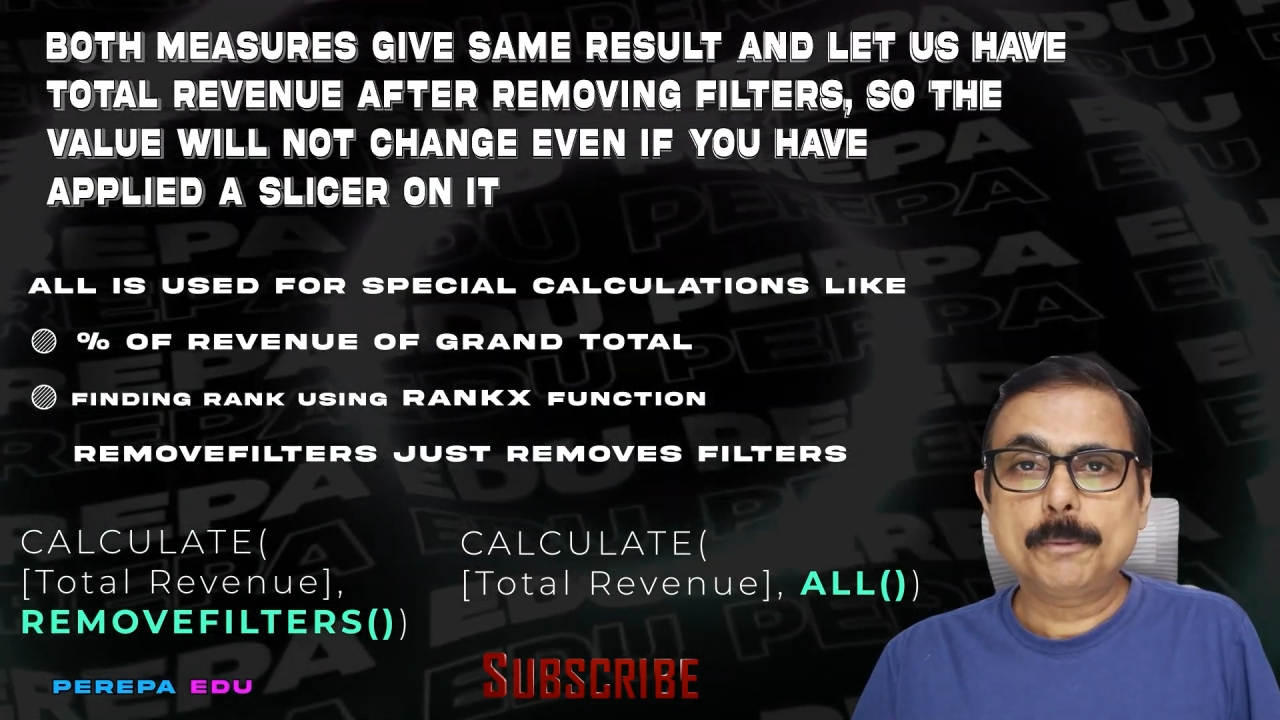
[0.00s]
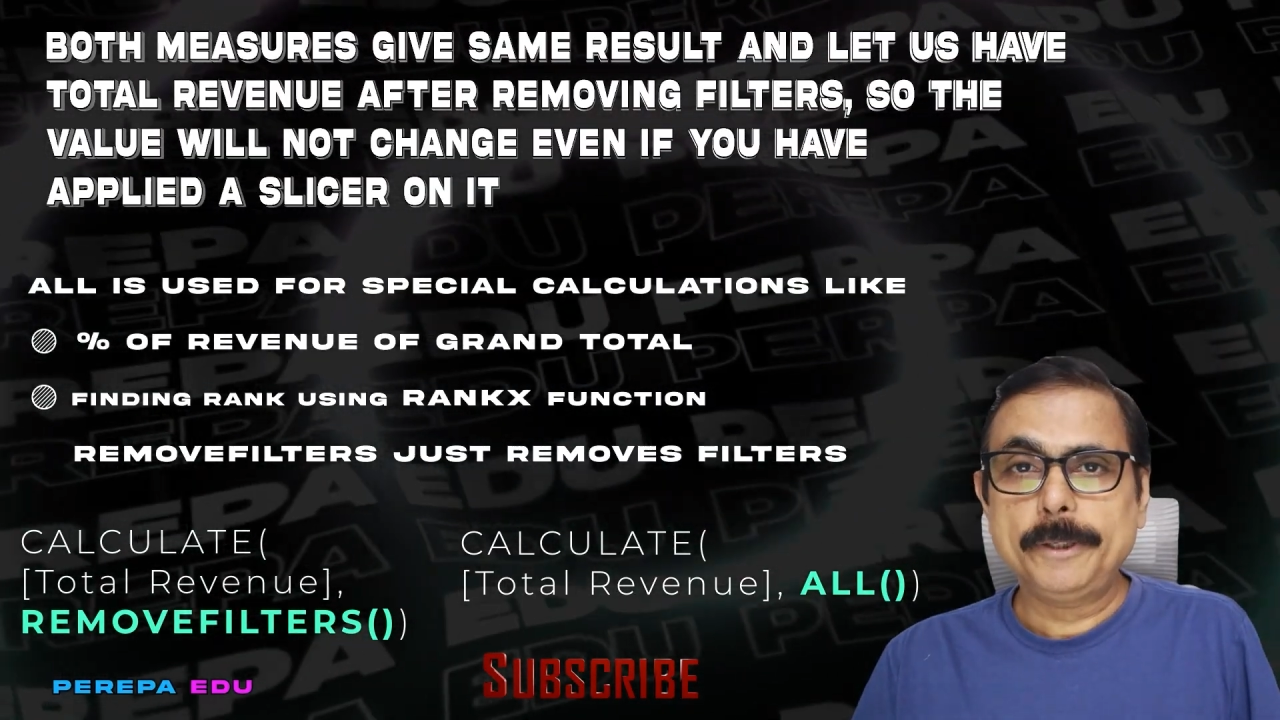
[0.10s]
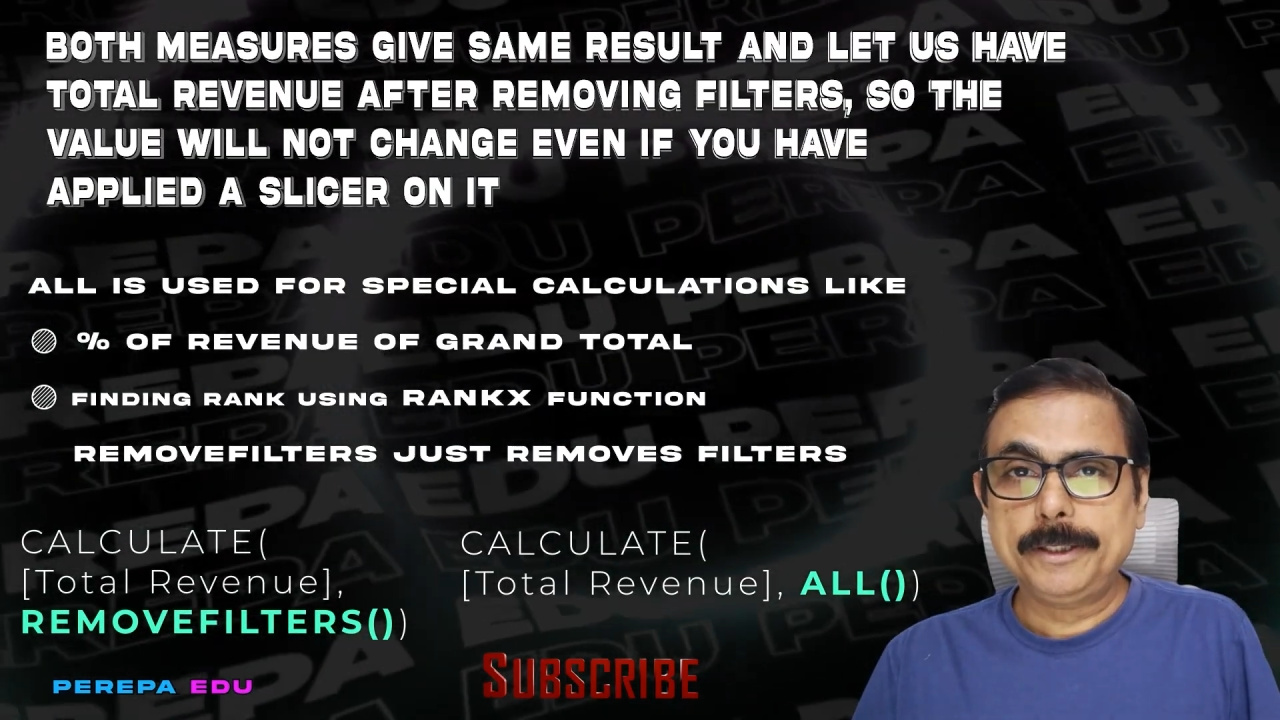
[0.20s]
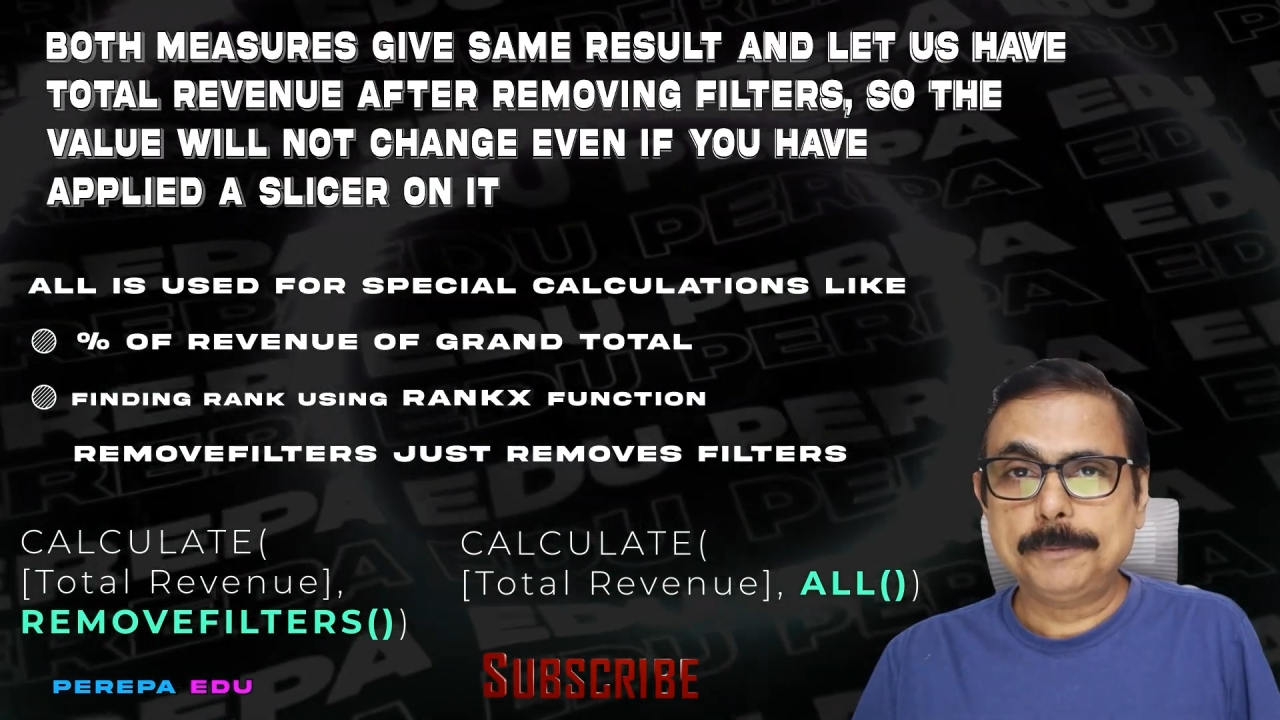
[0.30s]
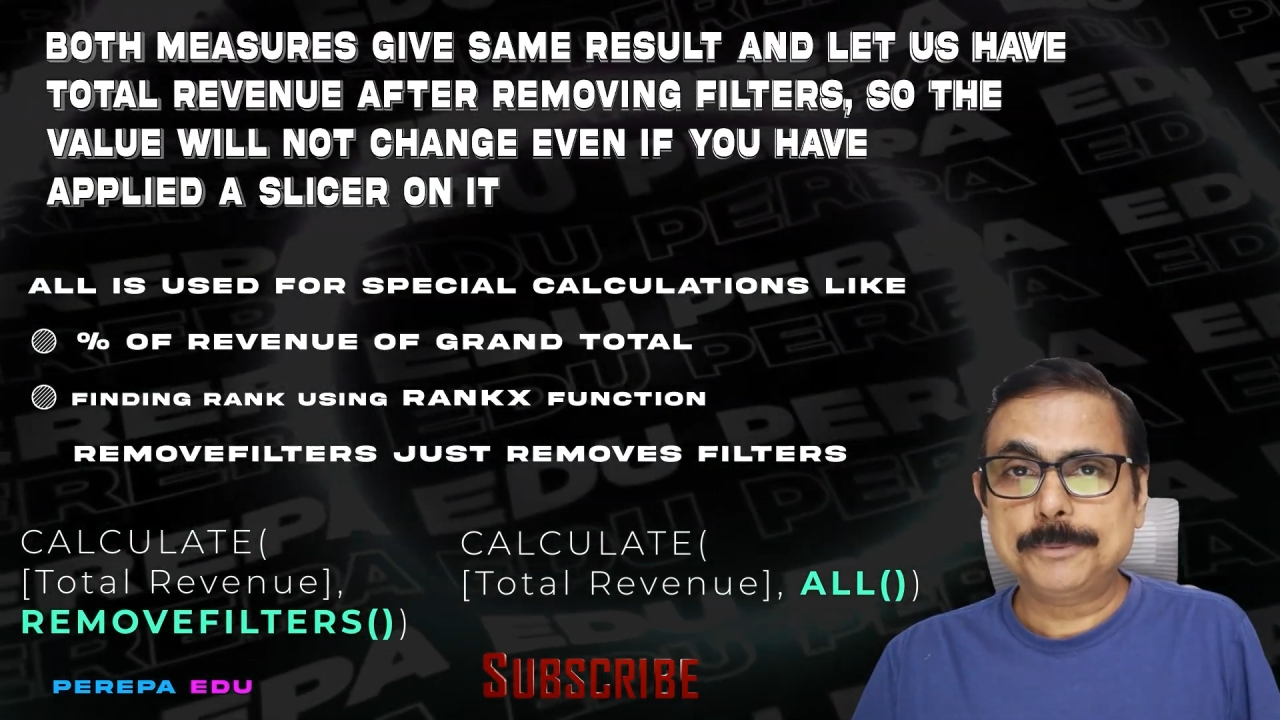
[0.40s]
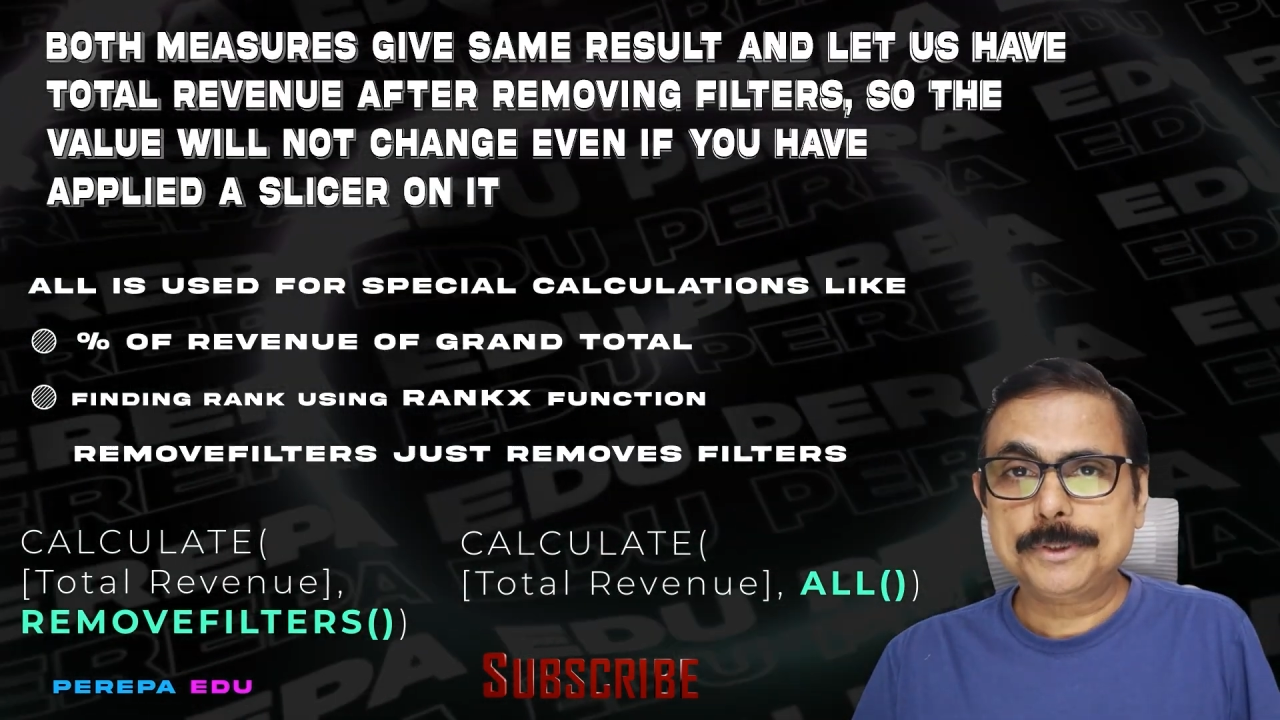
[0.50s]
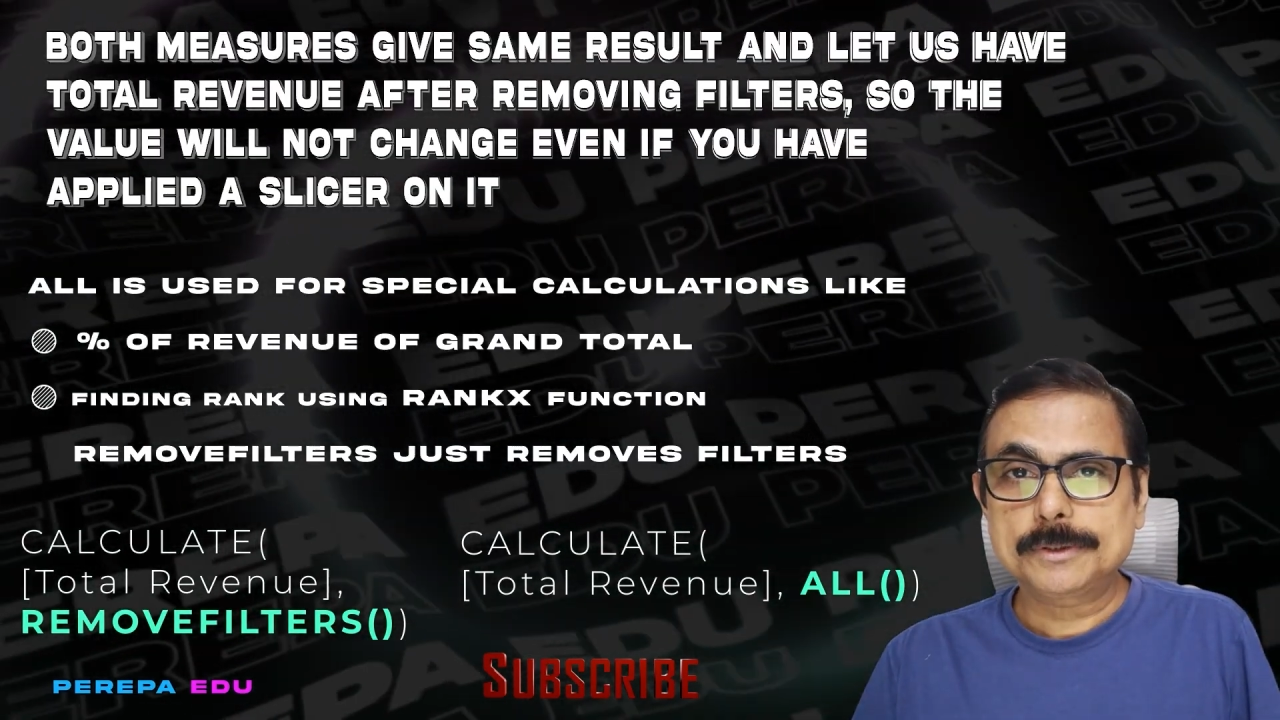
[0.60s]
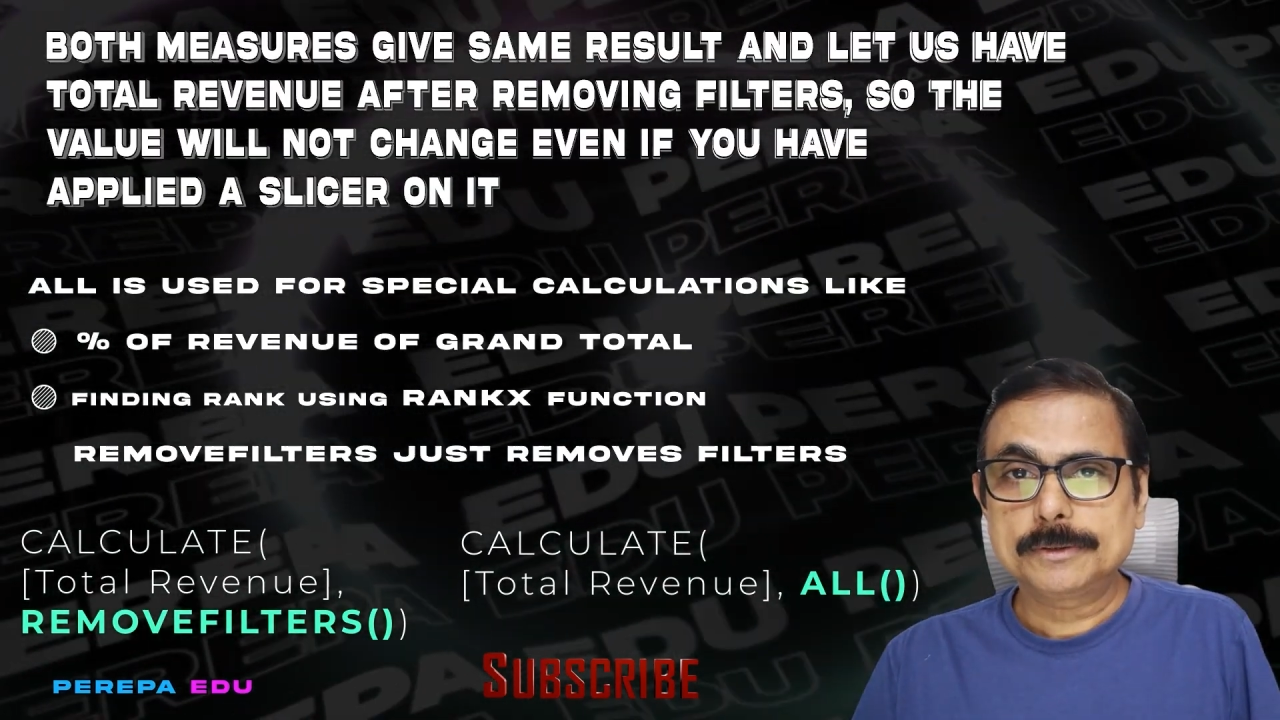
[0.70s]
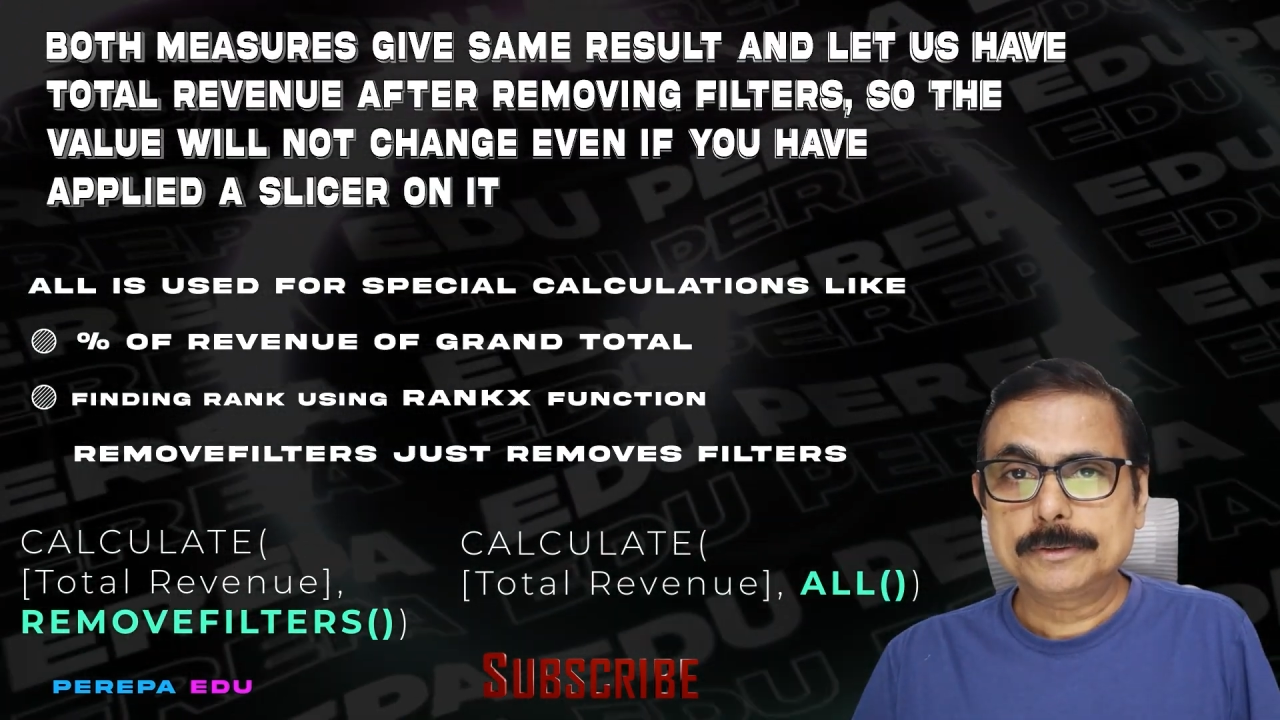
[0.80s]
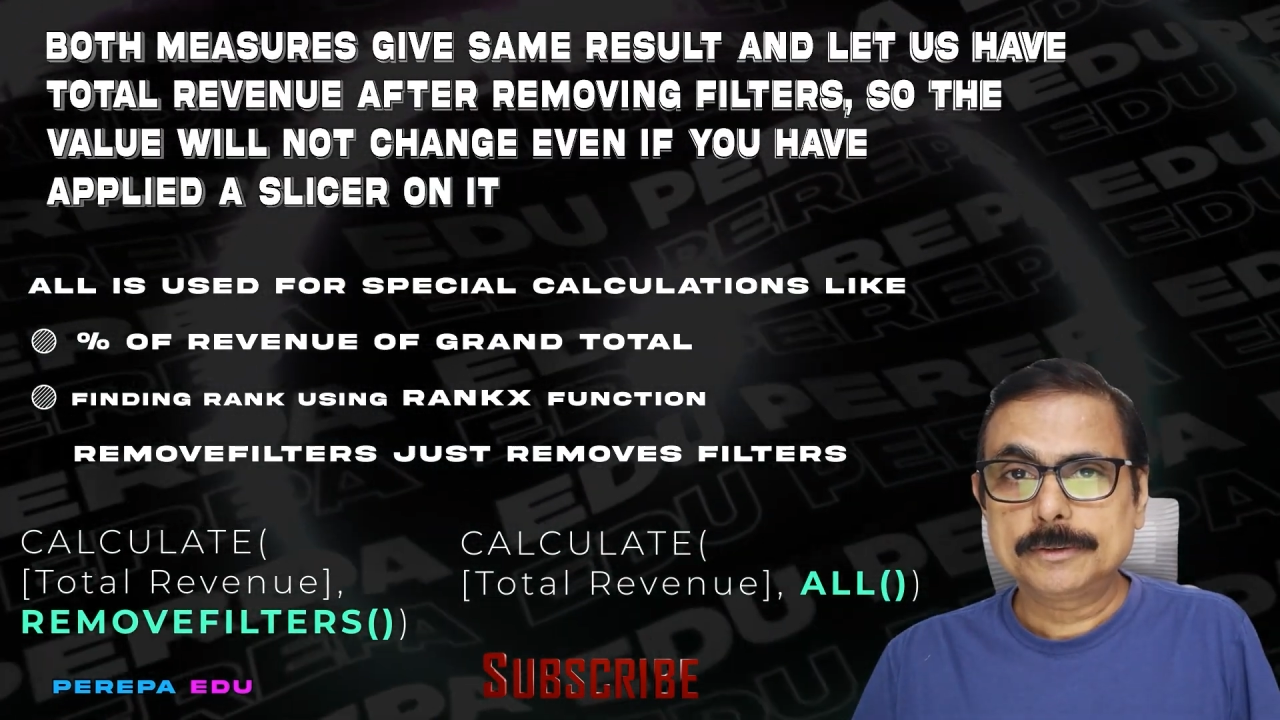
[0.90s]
BI tips.